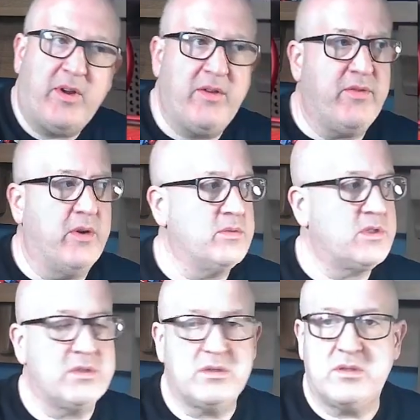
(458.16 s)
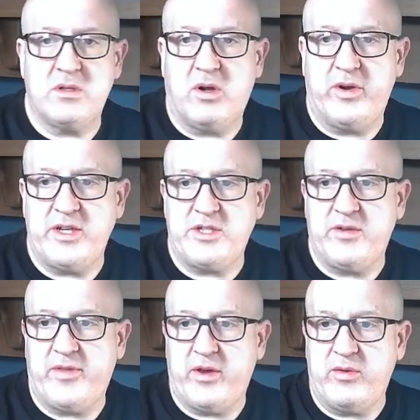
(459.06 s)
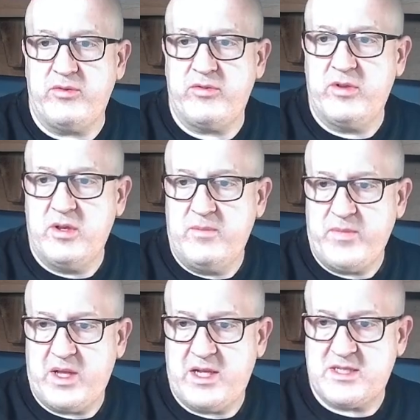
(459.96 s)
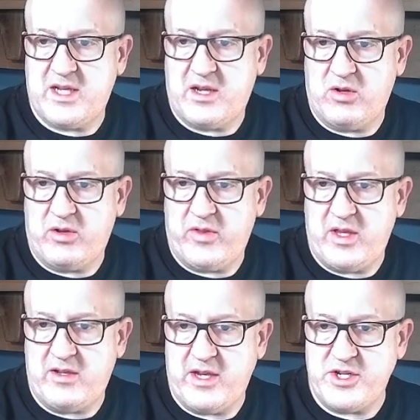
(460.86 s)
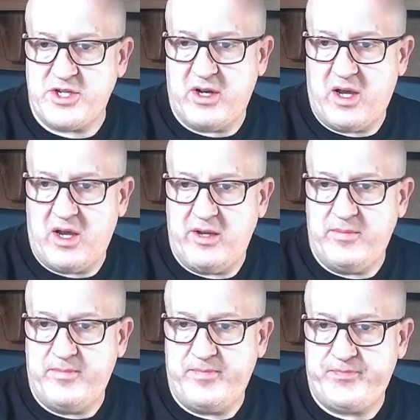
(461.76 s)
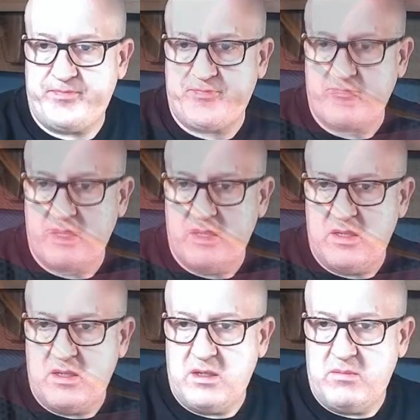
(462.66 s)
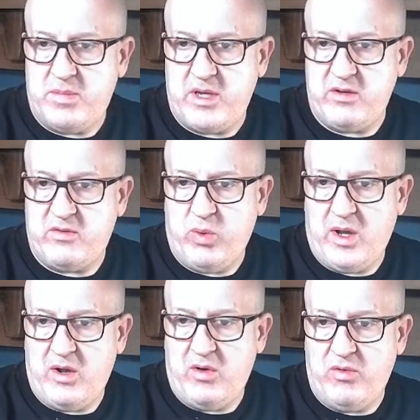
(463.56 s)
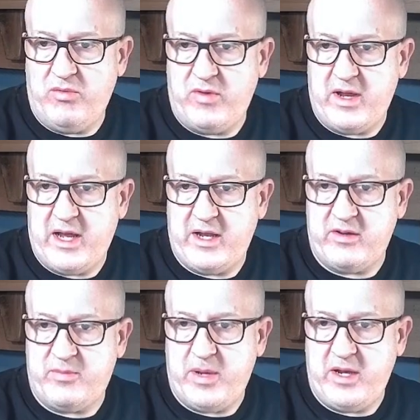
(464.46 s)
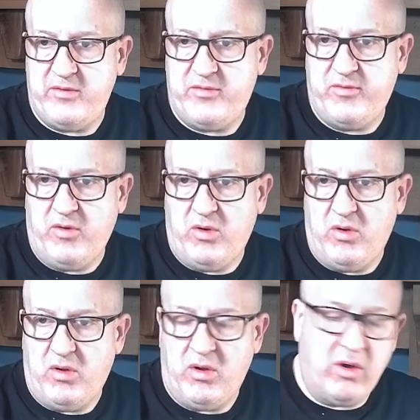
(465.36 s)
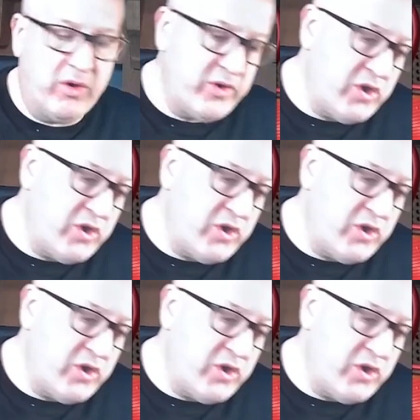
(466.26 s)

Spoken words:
5 volts on each of those. Let's take a look at the attention line. Pin 12 and pin 4 on